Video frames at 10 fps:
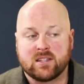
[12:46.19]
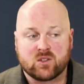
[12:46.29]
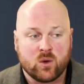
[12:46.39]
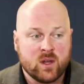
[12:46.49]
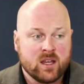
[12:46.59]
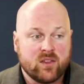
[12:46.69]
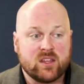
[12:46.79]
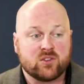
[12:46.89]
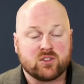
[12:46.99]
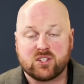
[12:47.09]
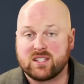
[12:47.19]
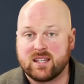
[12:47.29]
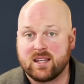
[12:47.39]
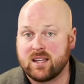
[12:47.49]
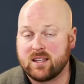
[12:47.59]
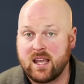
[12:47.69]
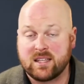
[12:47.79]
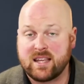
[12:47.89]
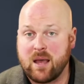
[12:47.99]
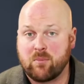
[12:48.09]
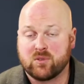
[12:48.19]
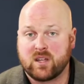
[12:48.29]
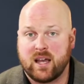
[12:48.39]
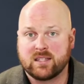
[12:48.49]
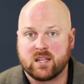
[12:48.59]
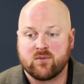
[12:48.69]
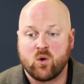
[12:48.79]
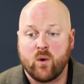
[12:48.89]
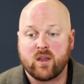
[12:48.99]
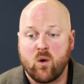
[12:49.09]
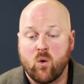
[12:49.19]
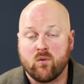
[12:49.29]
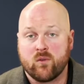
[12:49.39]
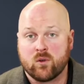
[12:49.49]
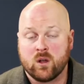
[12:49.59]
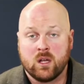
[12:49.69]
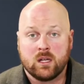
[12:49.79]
So these are just examples, guys, of going over